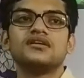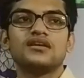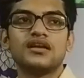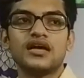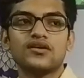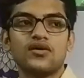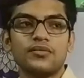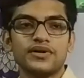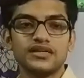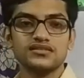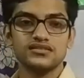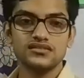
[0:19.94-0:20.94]
like
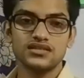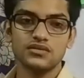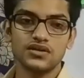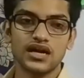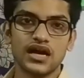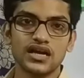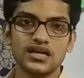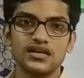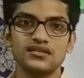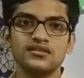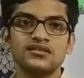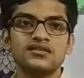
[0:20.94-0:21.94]
operating system,
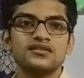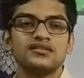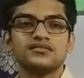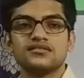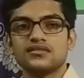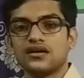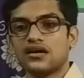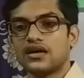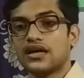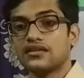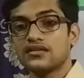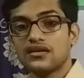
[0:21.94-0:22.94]
kernel,
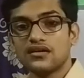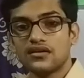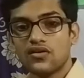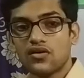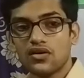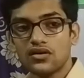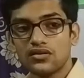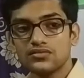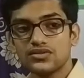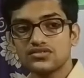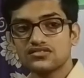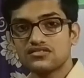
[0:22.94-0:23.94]
and all of
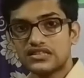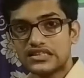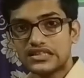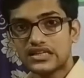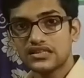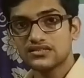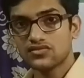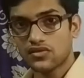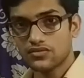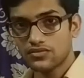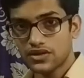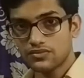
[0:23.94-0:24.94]
those critical
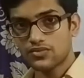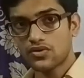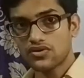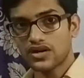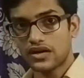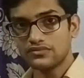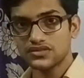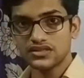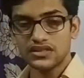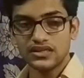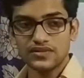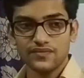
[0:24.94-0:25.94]
software programs
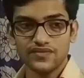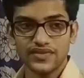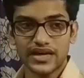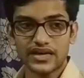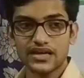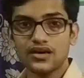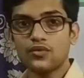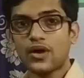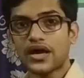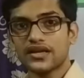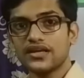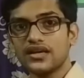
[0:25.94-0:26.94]
that are
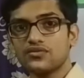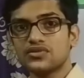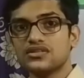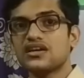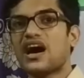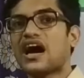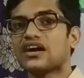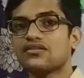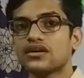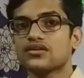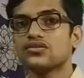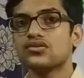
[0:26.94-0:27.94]
working with the
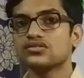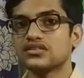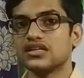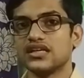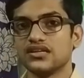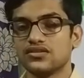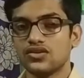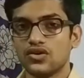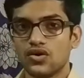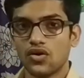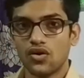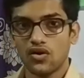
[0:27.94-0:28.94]
hardware closely.
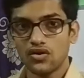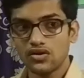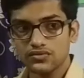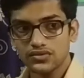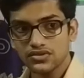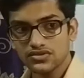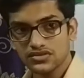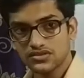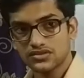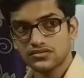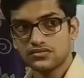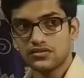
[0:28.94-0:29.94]
All of
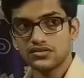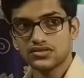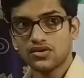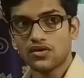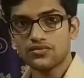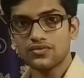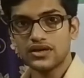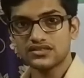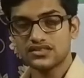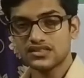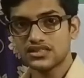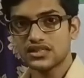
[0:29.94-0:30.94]
those
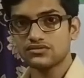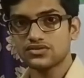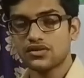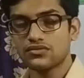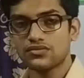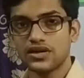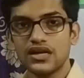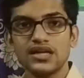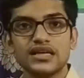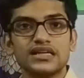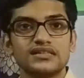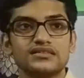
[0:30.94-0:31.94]
system software
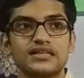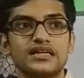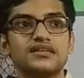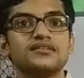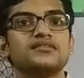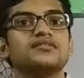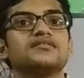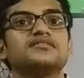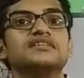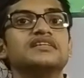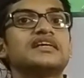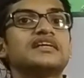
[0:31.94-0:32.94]
that
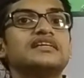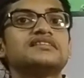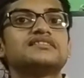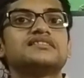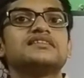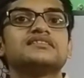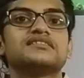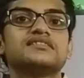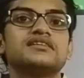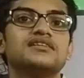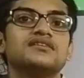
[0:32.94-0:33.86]
directly sits